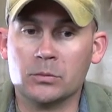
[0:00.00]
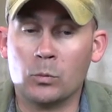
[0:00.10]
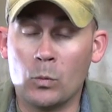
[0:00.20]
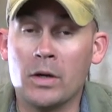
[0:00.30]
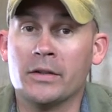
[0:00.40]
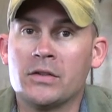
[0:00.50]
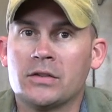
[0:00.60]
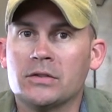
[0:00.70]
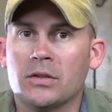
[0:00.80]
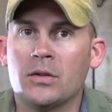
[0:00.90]
want
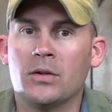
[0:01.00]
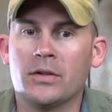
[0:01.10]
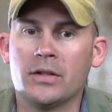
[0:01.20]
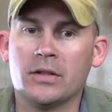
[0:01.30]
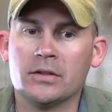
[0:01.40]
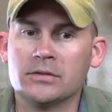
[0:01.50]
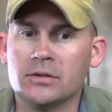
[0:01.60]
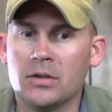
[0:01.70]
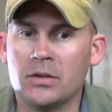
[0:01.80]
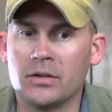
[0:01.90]
on uh,
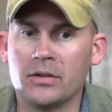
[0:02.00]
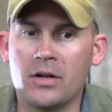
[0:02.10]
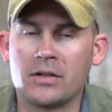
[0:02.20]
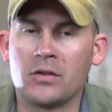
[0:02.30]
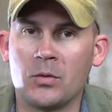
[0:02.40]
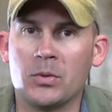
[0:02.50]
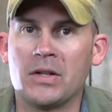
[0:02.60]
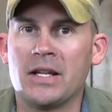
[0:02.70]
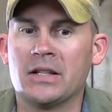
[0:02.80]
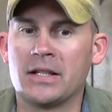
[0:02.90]
on an October
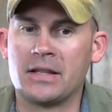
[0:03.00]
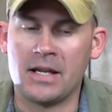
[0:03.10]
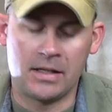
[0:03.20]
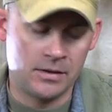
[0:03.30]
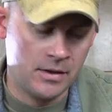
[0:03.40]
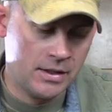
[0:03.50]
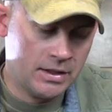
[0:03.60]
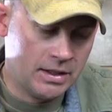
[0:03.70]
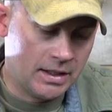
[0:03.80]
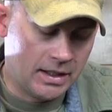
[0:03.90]
day like that,
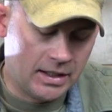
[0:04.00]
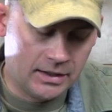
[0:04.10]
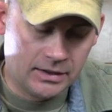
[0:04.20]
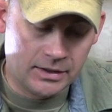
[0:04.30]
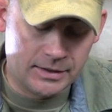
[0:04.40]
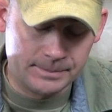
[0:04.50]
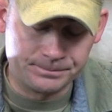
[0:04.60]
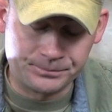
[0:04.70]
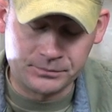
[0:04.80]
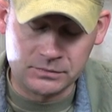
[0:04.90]
and
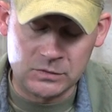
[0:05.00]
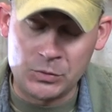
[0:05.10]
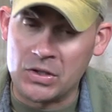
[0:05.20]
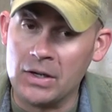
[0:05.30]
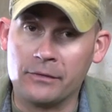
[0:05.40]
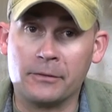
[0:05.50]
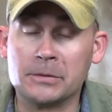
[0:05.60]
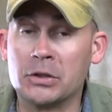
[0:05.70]
um, it was tough.